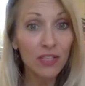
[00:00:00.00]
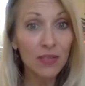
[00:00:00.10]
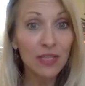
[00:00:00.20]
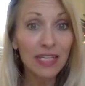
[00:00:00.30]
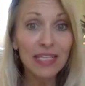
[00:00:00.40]
So we
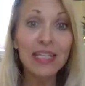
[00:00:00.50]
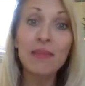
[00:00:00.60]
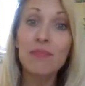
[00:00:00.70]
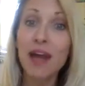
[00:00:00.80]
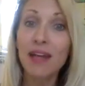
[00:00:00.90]
need to
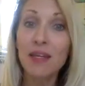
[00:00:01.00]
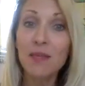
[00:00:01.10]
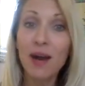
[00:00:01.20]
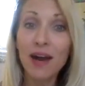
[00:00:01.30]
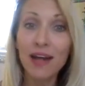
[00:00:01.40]
keep that in
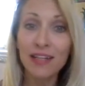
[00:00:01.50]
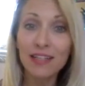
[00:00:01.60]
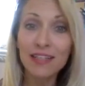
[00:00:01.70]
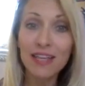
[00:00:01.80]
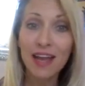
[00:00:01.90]

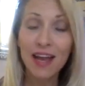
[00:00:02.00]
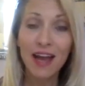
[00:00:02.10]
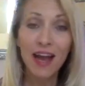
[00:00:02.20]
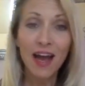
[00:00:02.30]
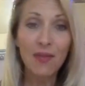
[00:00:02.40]
mind
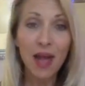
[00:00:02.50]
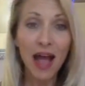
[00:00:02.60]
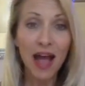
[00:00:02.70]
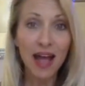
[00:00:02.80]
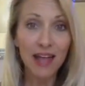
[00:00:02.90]
and
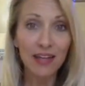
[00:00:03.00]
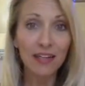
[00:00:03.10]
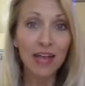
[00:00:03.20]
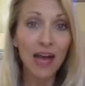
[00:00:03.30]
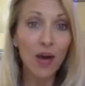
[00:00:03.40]

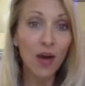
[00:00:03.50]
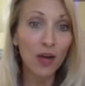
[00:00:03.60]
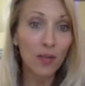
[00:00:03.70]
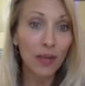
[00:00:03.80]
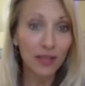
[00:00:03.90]
allow our
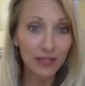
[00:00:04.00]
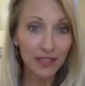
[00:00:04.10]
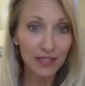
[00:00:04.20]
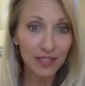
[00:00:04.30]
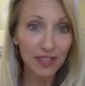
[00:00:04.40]

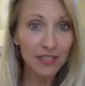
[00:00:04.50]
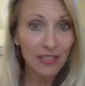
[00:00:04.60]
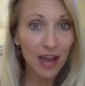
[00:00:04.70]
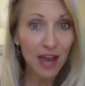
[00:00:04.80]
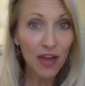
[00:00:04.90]
parenting
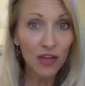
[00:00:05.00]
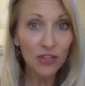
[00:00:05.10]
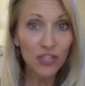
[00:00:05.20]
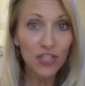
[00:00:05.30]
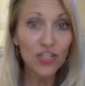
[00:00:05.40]
style
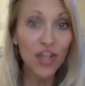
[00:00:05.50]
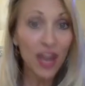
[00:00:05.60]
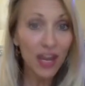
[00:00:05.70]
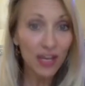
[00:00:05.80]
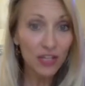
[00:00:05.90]
to
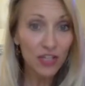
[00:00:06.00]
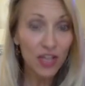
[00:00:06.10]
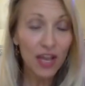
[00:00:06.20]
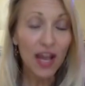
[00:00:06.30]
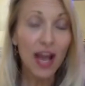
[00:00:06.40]
change
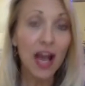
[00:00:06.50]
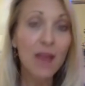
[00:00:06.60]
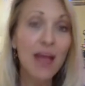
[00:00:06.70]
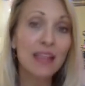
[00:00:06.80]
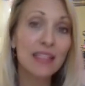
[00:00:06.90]

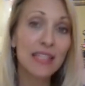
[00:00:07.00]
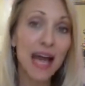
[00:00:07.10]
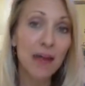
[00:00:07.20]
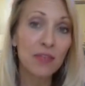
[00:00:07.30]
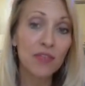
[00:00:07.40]
and
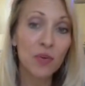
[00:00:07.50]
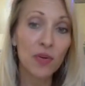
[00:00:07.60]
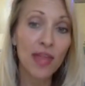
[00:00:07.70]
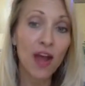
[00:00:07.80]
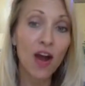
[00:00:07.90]
adapt for where
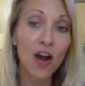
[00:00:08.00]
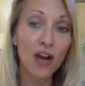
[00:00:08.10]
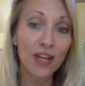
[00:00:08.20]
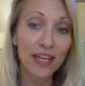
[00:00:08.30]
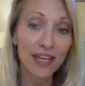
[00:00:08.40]
they
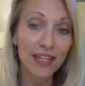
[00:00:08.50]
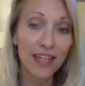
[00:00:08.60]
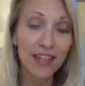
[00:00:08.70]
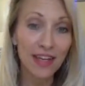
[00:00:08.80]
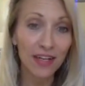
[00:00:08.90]
are in
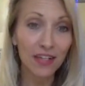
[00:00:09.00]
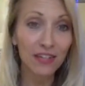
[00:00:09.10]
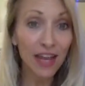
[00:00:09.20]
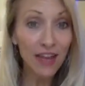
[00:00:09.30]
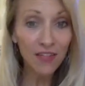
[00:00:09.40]
their
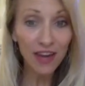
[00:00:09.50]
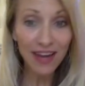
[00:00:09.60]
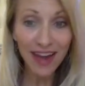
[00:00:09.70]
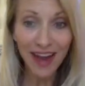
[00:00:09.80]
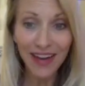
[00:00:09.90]
life right
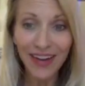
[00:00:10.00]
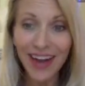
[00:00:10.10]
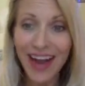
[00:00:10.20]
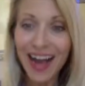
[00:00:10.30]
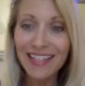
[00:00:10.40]
now.
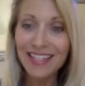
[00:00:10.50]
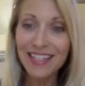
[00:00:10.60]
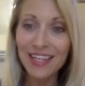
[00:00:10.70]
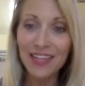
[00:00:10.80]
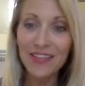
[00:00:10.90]
Hi,
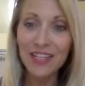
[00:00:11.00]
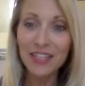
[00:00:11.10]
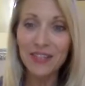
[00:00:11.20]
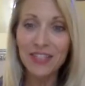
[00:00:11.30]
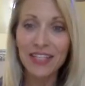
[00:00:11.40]
Steve. Thanks
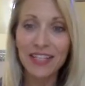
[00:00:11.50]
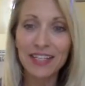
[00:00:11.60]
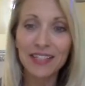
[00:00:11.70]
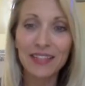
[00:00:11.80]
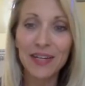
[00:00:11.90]
for saying
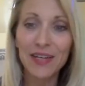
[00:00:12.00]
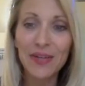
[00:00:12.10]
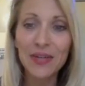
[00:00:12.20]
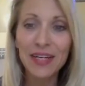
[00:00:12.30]
hello.